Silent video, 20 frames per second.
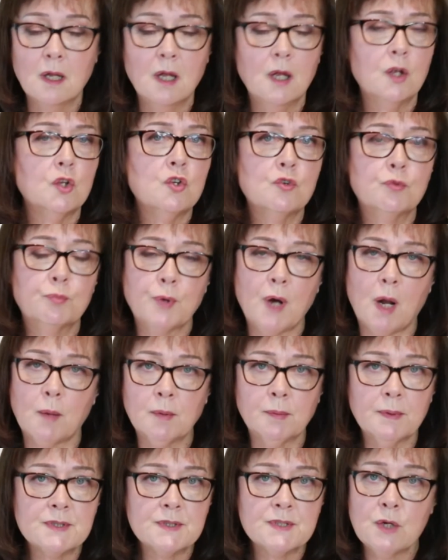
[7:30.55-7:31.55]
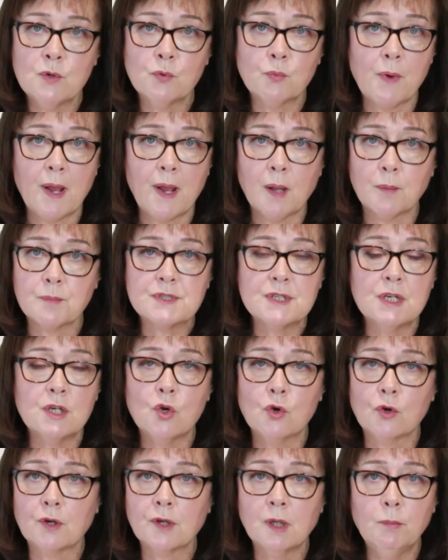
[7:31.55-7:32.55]
You've probably seen ramps in
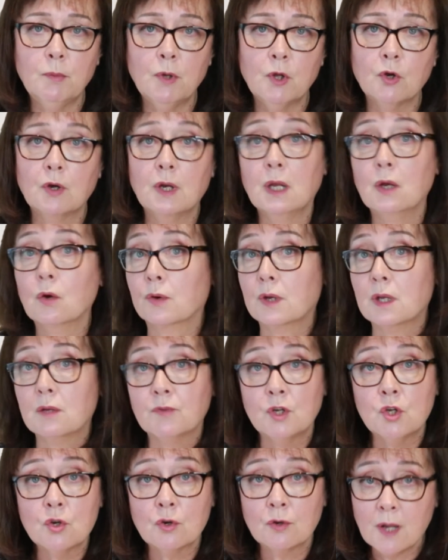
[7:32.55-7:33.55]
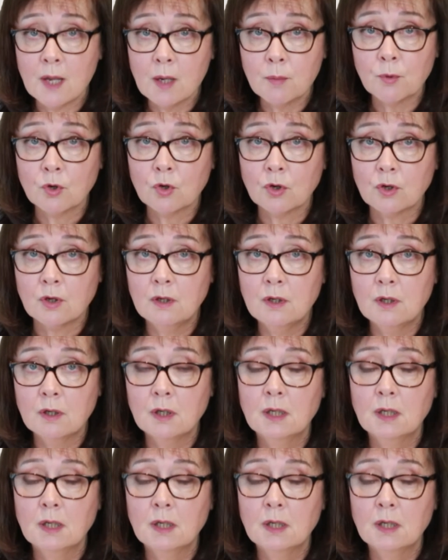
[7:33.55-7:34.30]
your community or even your neighborhood.